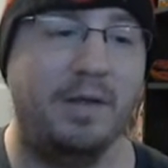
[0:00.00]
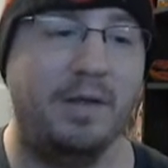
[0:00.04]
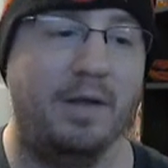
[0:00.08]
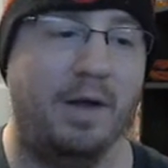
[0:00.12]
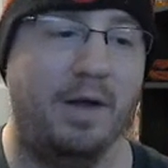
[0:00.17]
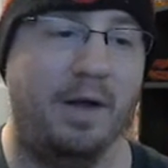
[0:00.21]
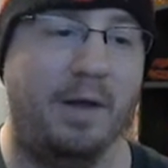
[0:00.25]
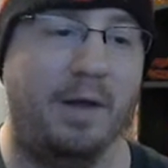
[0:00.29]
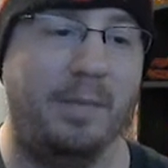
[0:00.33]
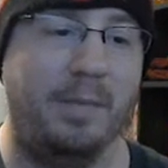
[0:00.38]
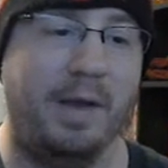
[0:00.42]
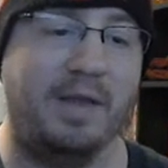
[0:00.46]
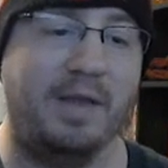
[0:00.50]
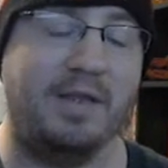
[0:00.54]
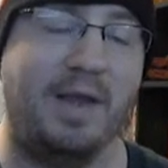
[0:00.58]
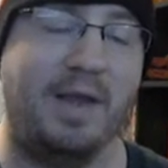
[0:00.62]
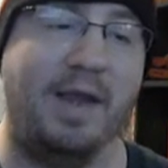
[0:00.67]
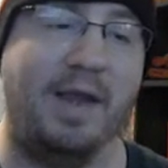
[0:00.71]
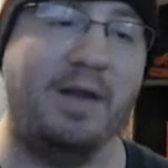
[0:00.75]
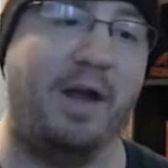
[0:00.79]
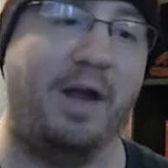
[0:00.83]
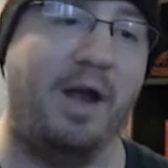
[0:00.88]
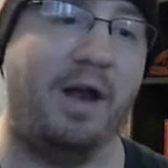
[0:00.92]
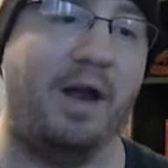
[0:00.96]

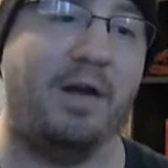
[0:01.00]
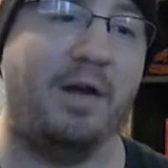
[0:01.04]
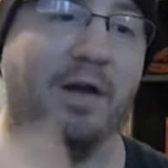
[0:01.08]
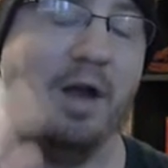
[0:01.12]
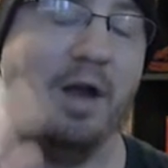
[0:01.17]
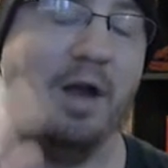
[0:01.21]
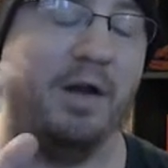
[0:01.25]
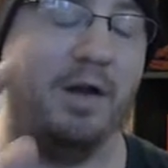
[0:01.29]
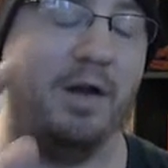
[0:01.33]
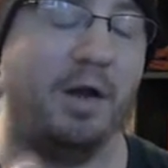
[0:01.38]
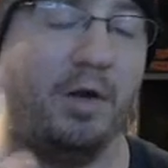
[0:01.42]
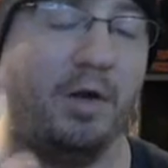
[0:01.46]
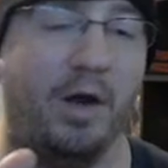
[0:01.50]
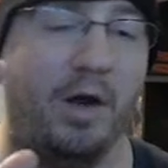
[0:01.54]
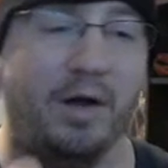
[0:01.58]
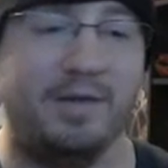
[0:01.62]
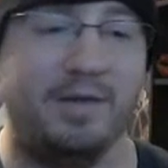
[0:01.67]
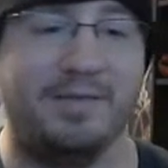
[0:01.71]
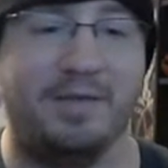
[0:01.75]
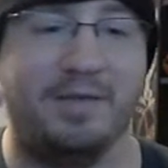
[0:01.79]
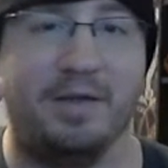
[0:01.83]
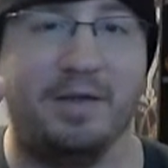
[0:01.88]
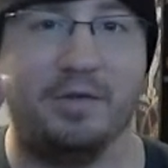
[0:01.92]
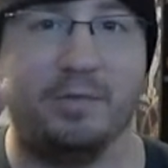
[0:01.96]
And on all
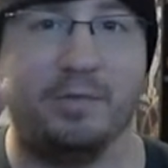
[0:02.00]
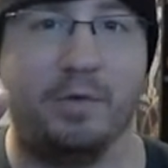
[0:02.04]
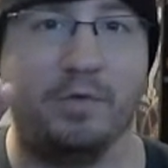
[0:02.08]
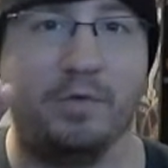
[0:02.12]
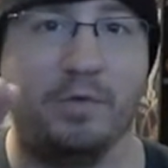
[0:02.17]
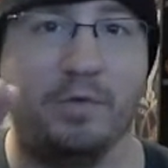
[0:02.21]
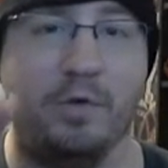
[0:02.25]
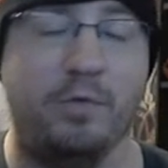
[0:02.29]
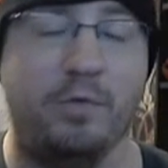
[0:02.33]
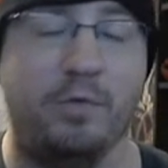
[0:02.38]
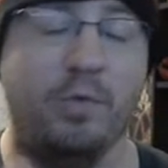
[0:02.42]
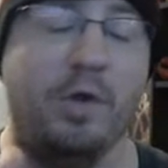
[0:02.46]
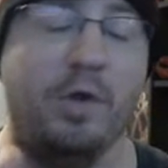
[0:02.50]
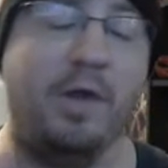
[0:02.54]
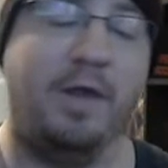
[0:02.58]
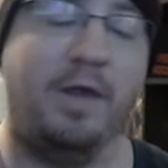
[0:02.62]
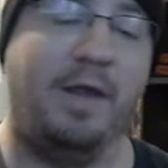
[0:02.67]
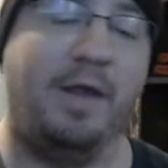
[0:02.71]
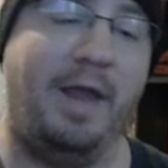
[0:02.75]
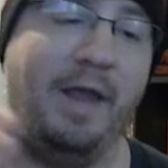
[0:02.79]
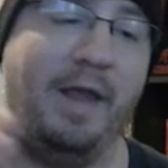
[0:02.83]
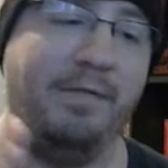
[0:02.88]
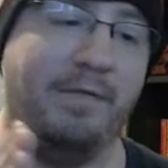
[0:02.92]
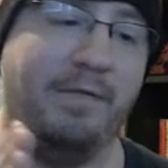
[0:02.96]
honesty as well too,
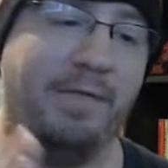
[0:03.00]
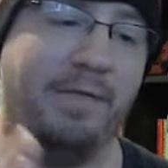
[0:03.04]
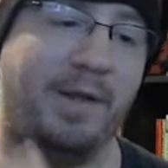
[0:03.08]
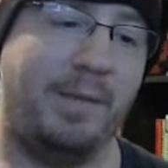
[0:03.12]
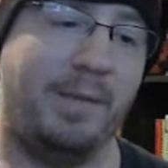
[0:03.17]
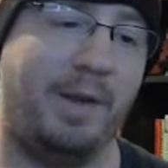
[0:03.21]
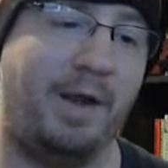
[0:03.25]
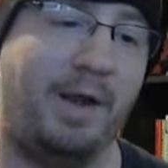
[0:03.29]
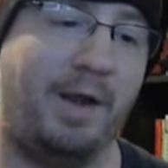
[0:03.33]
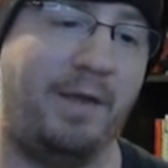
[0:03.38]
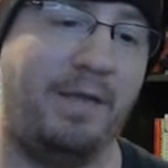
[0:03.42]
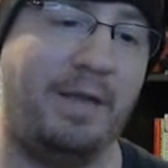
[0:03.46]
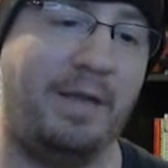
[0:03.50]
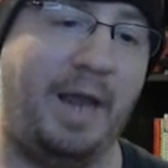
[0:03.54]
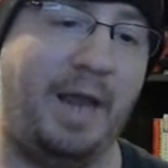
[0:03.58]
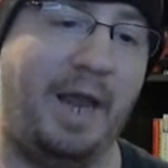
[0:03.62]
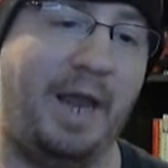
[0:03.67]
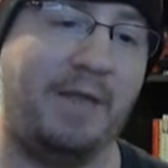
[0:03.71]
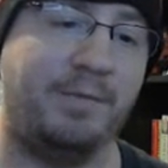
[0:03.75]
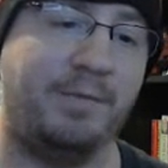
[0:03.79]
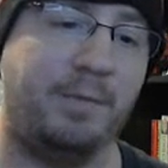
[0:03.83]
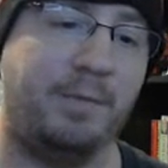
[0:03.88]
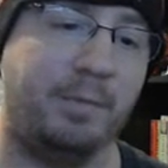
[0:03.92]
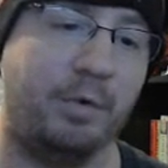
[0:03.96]
if you think about how the
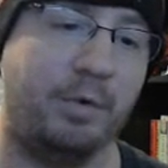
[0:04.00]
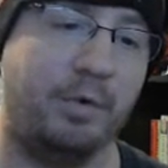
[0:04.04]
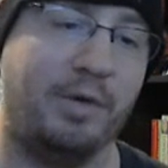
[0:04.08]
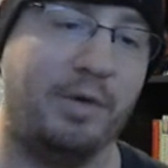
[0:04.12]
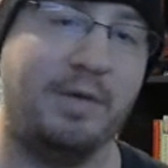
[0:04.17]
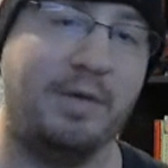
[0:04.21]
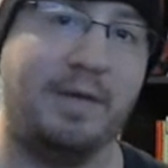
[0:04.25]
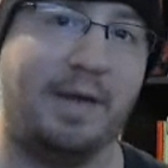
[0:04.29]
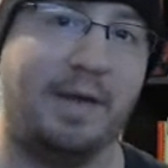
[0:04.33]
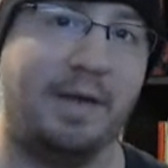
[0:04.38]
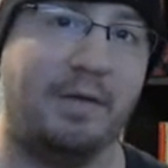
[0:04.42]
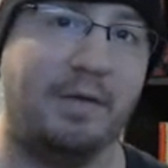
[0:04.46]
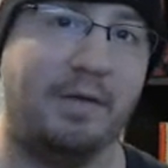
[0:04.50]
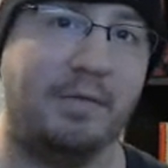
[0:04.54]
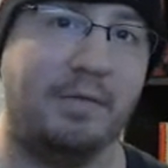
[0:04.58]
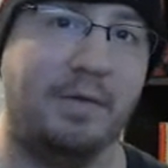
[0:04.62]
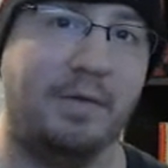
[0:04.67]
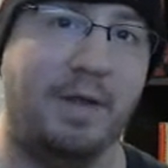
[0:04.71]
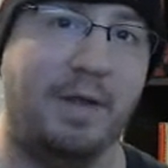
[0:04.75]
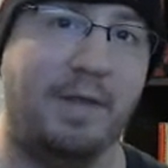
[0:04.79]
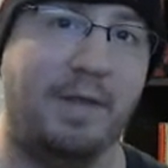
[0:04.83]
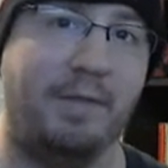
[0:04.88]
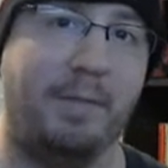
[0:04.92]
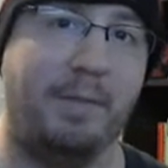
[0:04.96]
game's been broken down
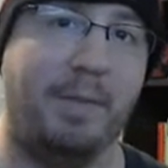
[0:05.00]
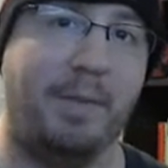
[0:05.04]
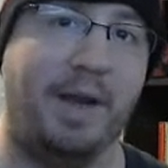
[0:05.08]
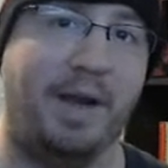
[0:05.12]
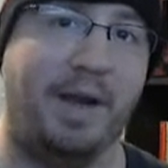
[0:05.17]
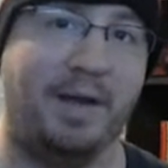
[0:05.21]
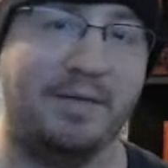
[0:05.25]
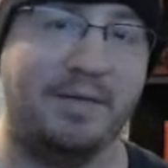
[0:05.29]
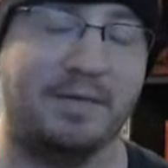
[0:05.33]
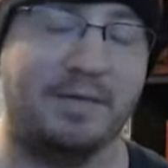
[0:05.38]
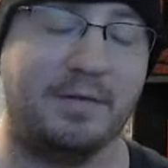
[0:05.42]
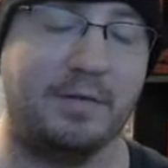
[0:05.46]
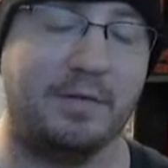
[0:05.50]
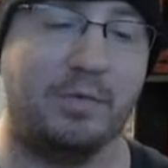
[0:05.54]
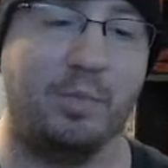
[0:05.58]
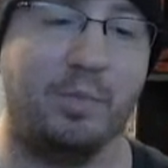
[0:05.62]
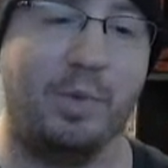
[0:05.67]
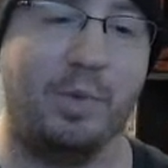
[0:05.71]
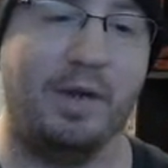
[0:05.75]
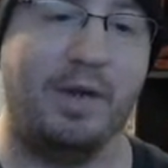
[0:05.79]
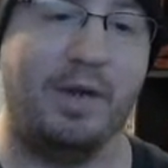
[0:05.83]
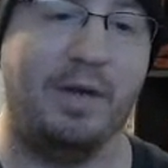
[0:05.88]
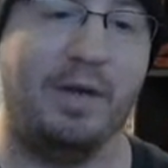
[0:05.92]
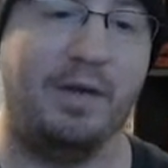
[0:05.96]
in the past,
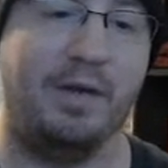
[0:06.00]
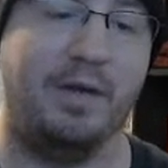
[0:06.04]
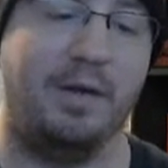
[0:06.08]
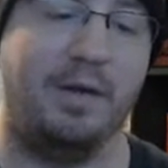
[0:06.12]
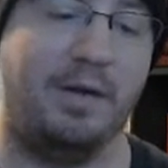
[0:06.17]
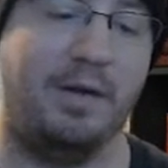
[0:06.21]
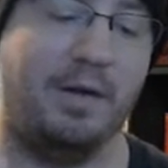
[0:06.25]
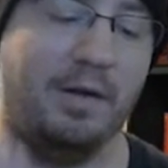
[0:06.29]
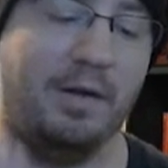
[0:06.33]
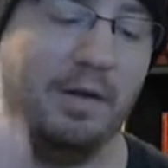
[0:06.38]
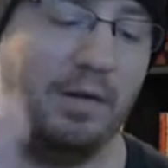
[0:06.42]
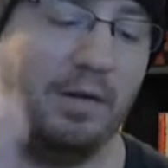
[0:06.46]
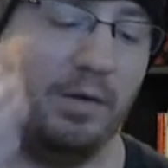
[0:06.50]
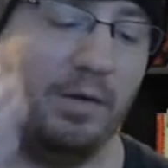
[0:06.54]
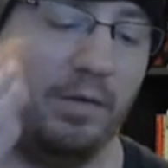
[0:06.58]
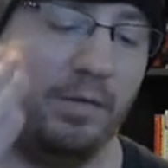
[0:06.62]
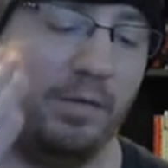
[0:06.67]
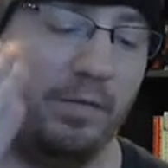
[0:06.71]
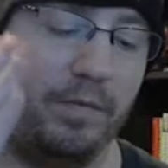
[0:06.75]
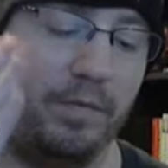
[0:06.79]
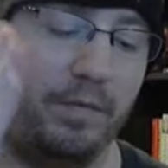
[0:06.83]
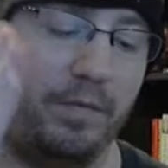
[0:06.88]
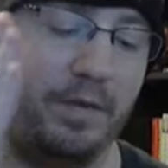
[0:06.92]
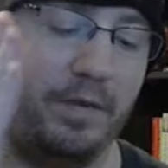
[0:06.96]
when
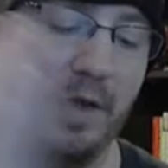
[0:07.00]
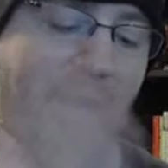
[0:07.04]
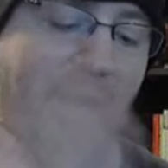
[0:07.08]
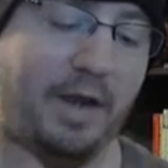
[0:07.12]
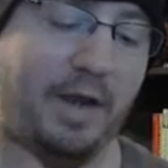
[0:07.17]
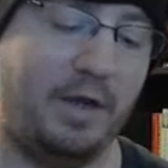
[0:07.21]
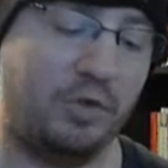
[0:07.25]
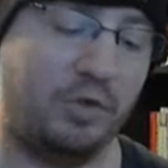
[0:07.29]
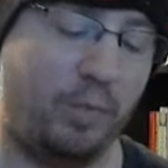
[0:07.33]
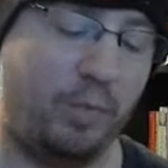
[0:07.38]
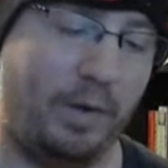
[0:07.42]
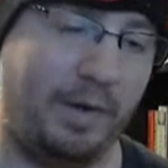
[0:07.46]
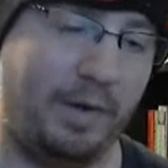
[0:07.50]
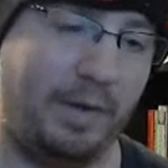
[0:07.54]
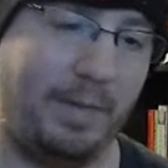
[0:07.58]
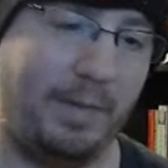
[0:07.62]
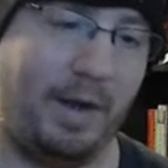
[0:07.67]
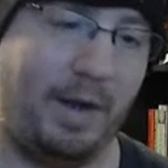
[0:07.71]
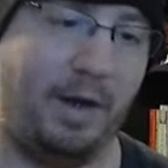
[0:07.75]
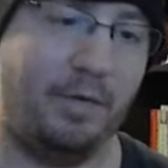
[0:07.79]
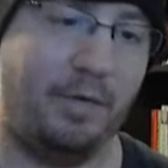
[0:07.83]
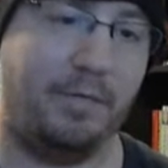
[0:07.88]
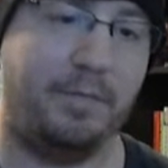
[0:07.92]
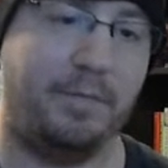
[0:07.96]
KH1 came
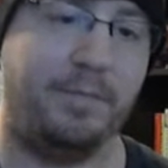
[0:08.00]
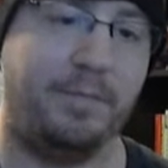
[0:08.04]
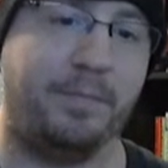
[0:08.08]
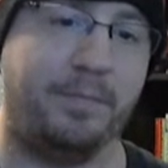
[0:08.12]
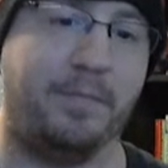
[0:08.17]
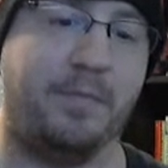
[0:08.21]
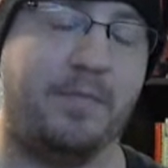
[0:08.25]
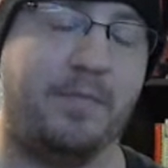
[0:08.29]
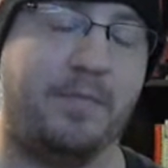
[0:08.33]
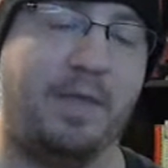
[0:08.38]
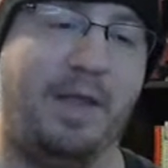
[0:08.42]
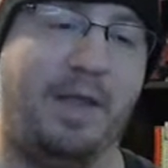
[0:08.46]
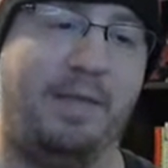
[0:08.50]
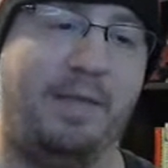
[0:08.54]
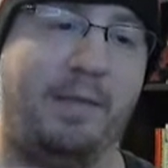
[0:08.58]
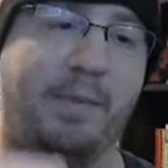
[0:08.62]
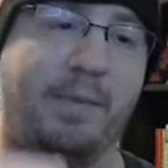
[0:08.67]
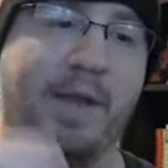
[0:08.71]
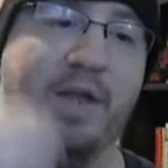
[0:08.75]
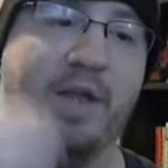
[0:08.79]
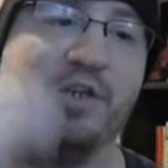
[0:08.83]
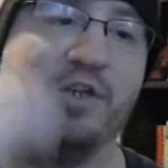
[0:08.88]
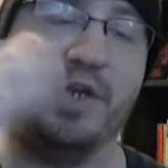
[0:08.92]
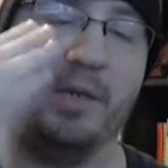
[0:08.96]
out, and then we
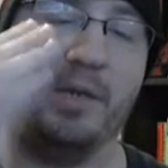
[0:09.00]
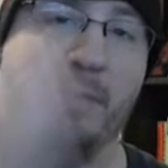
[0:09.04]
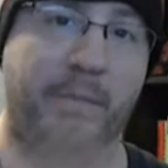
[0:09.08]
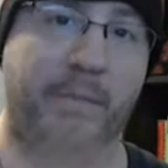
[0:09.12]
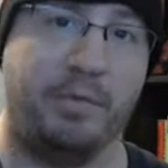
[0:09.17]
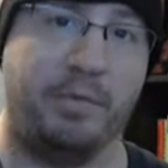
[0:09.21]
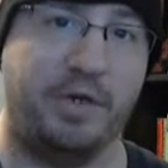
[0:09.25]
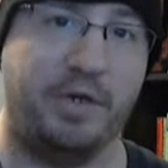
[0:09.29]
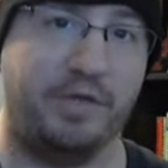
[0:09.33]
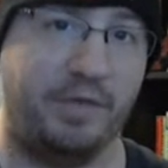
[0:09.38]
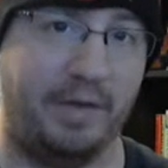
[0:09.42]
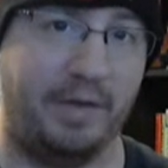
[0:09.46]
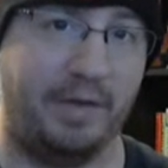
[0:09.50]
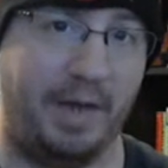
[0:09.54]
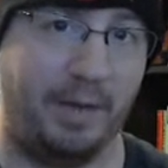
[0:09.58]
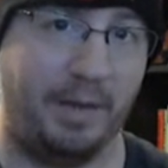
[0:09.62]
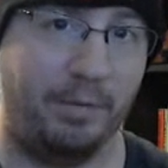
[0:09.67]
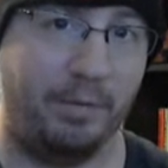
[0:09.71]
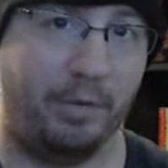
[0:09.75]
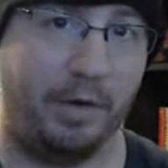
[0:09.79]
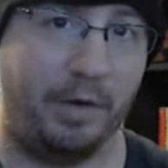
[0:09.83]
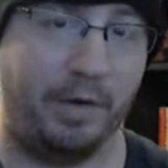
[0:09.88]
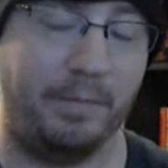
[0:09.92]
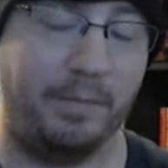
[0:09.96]
had Chain of Memories for the Game
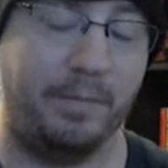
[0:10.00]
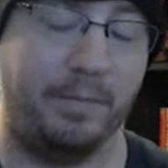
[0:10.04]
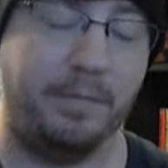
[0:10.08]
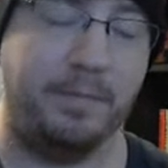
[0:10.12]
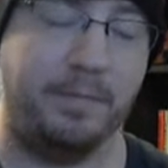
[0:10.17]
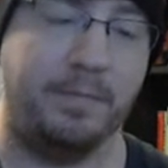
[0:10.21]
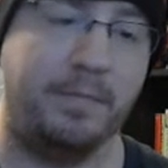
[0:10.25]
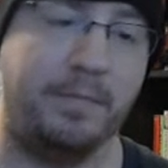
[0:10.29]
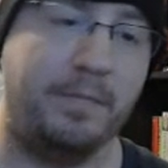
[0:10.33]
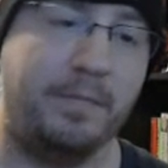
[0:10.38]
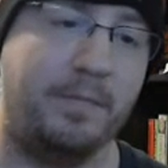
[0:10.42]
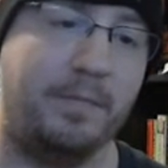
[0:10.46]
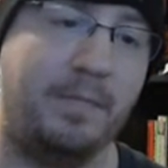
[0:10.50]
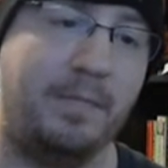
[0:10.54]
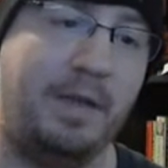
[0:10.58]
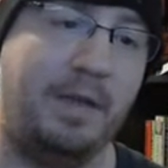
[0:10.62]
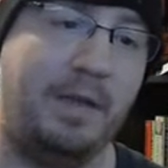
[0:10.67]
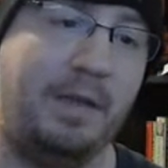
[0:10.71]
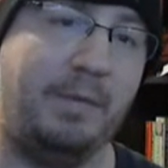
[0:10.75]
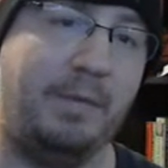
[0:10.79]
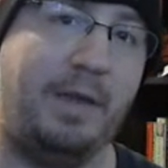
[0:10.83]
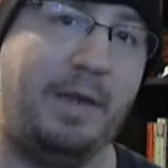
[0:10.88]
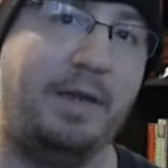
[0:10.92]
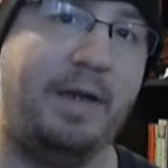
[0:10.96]
Boy, and
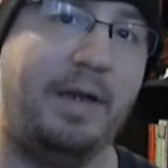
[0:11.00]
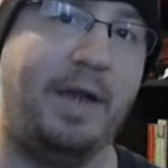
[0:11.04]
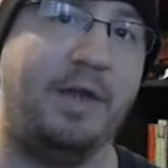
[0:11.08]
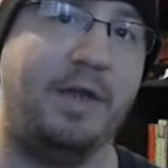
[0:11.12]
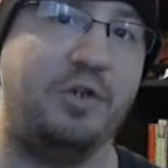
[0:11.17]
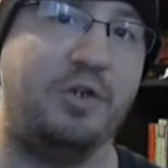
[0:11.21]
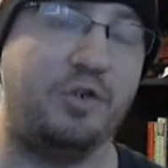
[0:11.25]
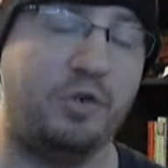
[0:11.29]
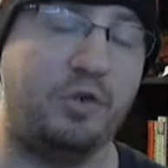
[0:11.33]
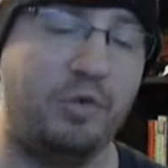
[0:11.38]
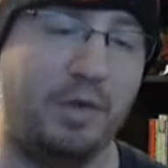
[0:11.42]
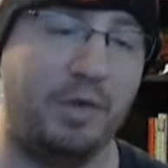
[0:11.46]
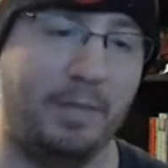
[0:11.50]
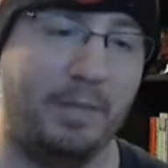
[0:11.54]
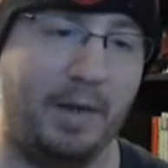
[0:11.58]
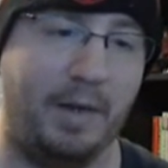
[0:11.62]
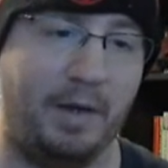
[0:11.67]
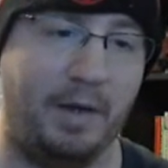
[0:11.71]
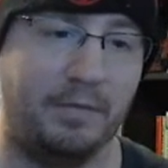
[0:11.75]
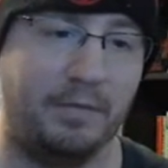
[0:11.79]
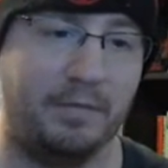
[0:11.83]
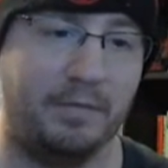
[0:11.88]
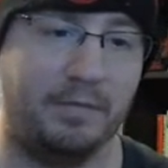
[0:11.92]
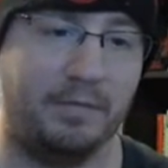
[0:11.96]
then we had KH2 come out,